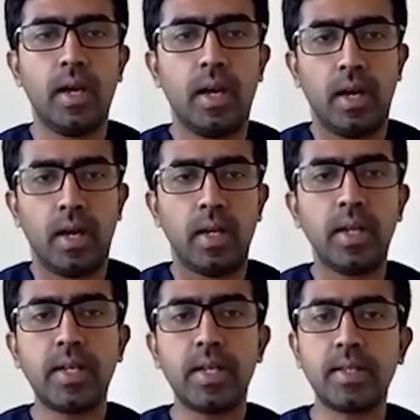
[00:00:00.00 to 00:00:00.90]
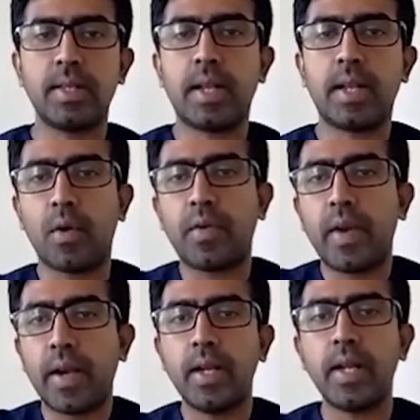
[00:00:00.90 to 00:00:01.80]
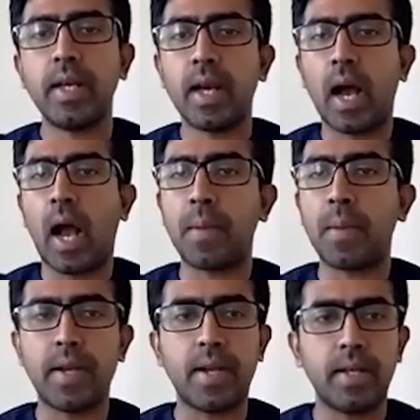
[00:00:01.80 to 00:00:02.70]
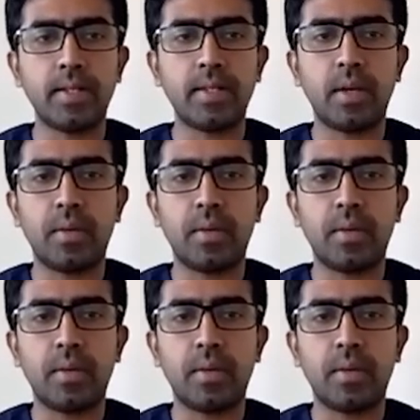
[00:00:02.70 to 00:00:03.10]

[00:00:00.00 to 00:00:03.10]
Lesions that are moderately hyperintense